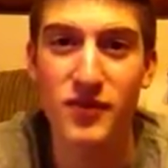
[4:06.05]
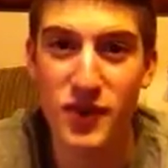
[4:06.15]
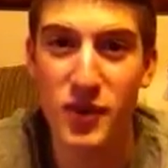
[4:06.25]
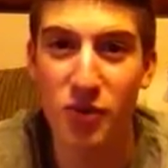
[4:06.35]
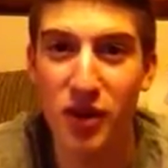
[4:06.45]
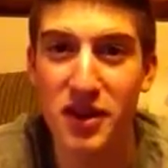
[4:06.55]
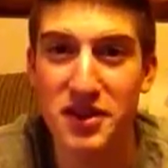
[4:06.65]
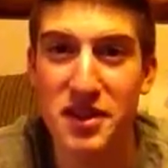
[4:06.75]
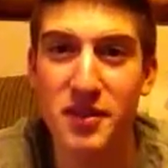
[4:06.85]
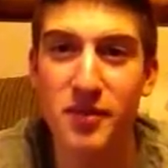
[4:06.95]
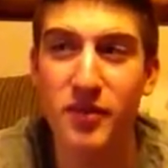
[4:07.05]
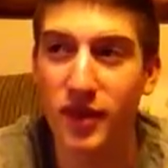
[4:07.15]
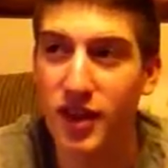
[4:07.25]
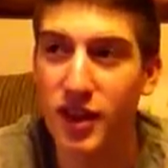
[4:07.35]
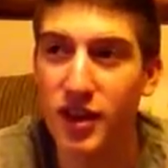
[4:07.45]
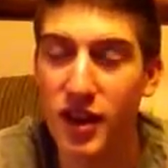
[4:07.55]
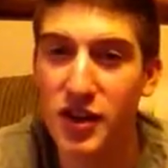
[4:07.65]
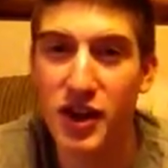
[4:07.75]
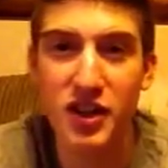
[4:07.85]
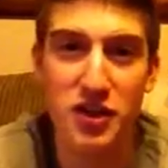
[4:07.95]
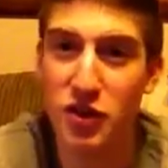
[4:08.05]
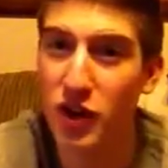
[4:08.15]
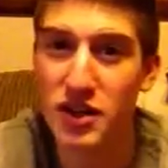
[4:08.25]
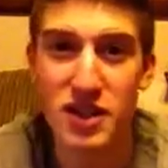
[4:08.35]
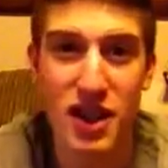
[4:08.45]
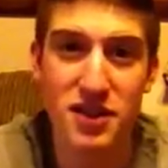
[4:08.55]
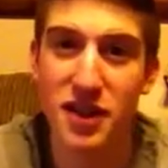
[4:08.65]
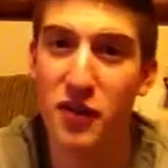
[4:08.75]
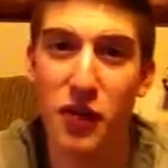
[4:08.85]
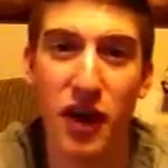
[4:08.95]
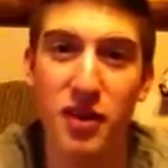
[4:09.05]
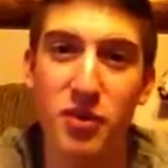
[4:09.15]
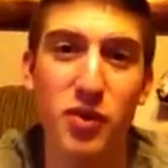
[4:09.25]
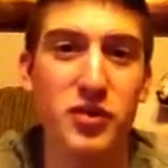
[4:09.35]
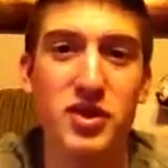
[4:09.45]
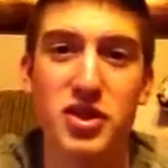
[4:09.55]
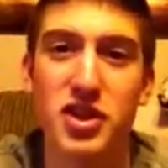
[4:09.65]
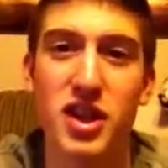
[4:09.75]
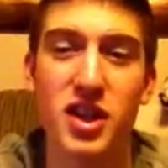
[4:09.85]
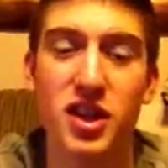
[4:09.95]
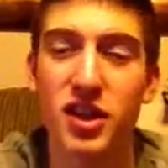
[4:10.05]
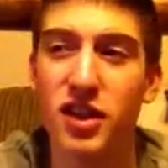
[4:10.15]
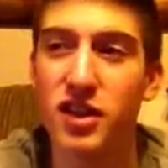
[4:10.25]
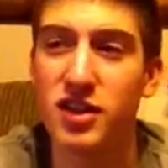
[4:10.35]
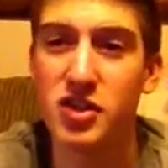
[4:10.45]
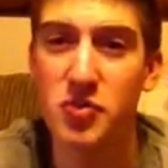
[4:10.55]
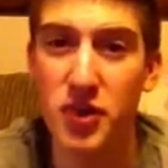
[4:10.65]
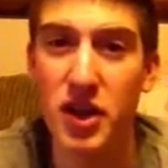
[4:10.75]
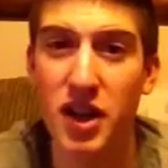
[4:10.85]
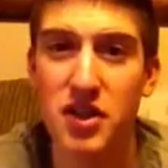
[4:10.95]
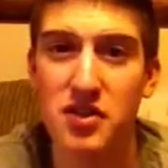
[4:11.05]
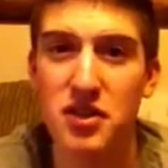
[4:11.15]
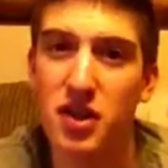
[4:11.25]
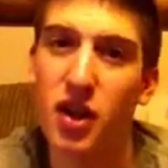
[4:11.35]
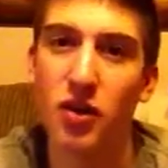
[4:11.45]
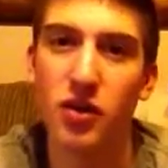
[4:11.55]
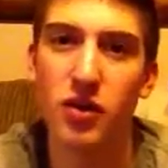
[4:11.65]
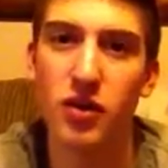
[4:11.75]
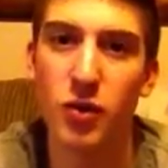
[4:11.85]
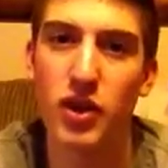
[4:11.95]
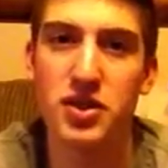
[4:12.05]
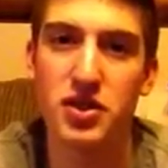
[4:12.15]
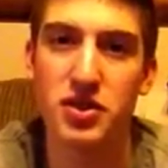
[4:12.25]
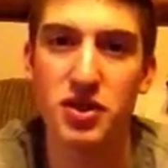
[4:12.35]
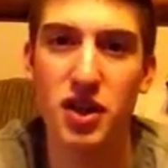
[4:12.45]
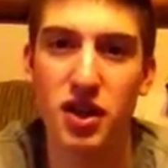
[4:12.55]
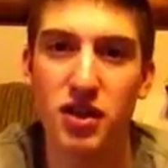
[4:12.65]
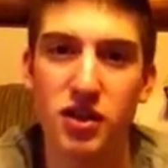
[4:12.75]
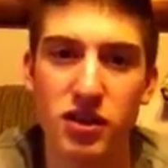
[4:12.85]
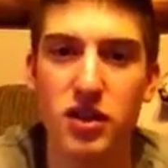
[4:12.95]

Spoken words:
So you play as him, and you get these crazy ass fighting moves and shit, because Wesker's son,